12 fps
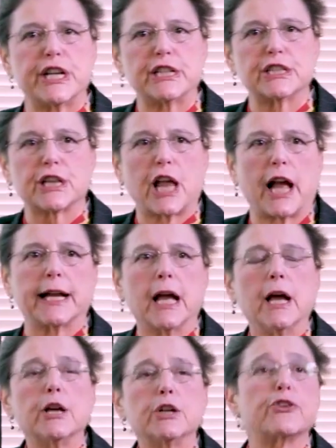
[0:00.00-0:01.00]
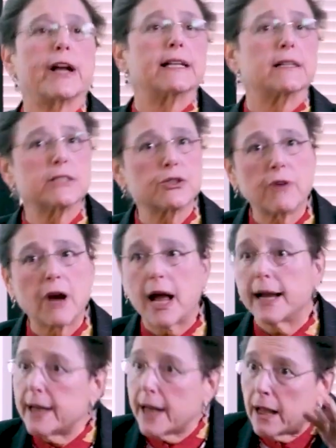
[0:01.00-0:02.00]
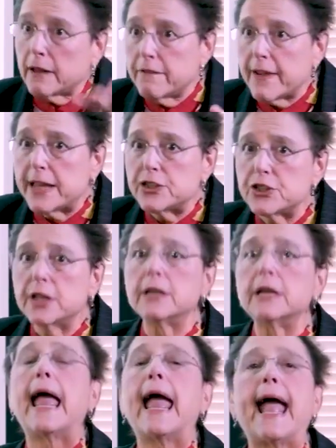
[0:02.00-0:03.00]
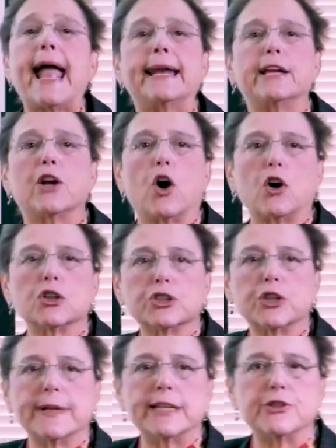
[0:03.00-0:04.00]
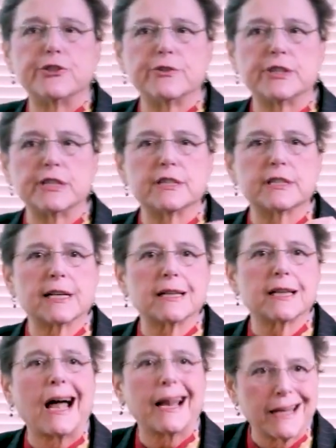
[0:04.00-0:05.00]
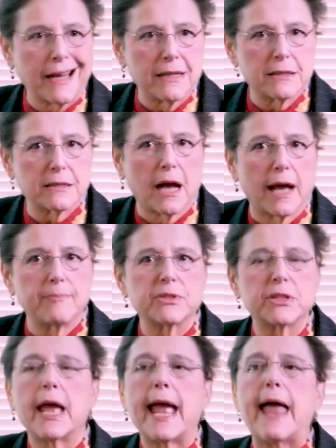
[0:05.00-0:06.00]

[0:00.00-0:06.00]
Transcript: things like triglyceride elevation, and it also induces the clotting enzymes.